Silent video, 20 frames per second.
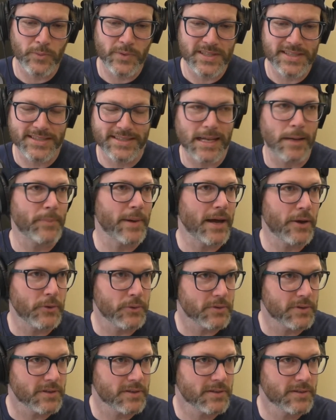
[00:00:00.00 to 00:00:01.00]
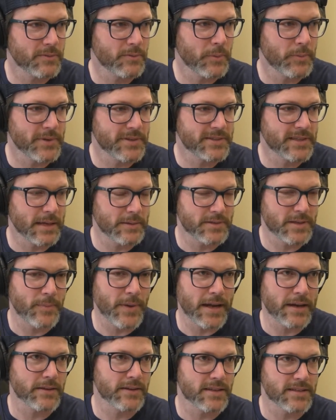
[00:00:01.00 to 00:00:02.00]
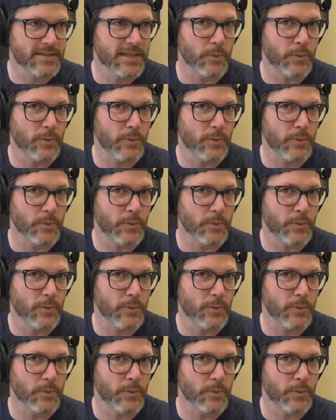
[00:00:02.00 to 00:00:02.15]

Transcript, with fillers: we step out when we step out of this,